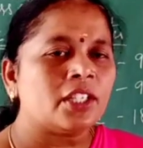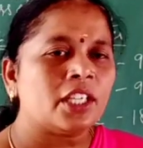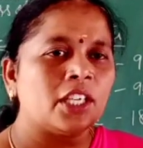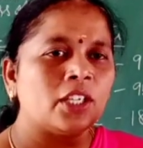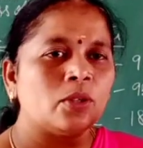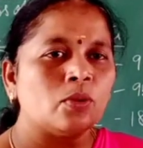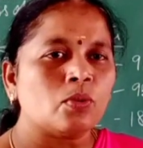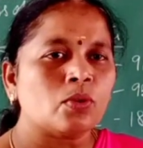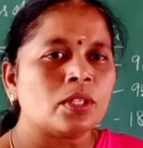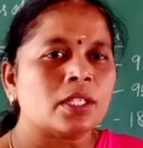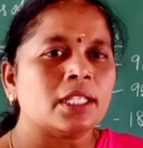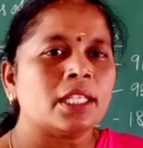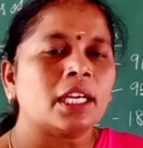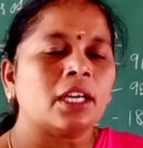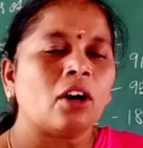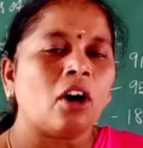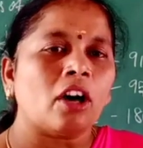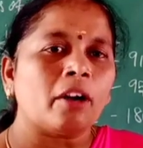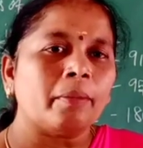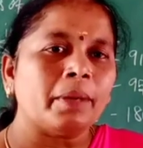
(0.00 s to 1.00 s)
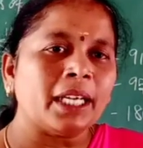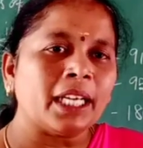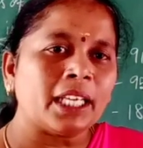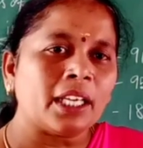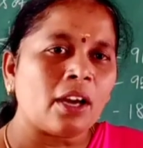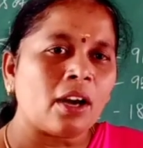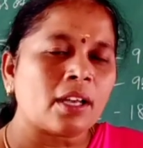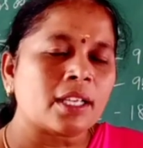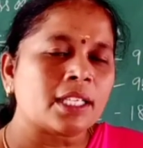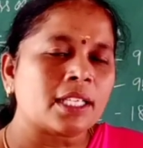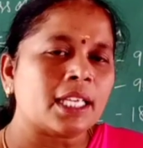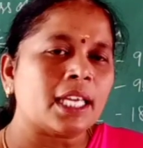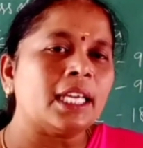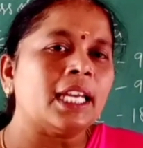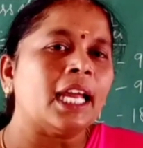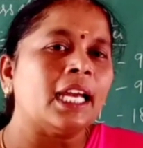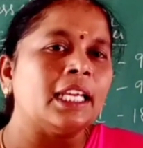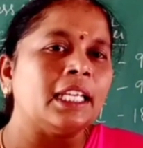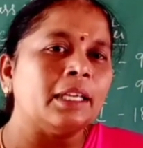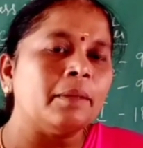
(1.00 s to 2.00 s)
They use the carbon dioxide
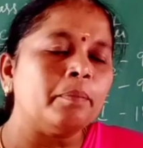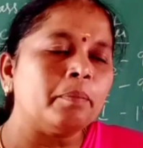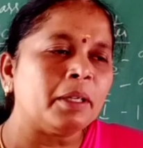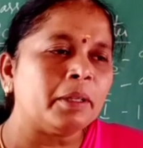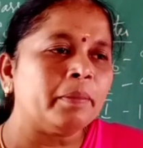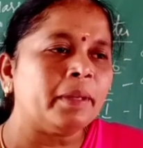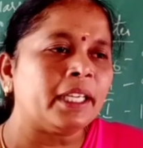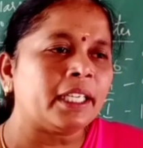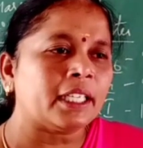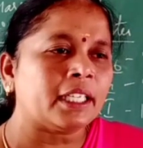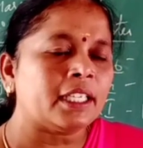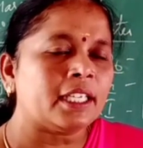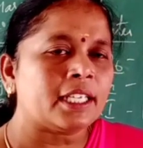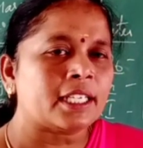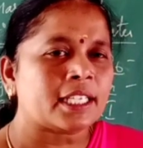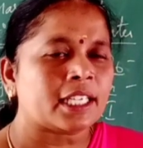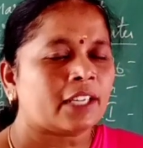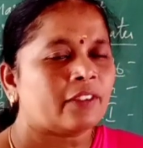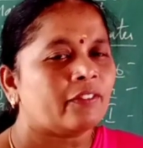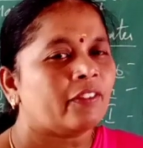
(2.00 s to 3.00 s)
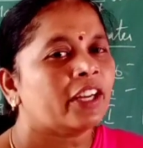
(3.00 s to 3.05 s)
and implement it inside.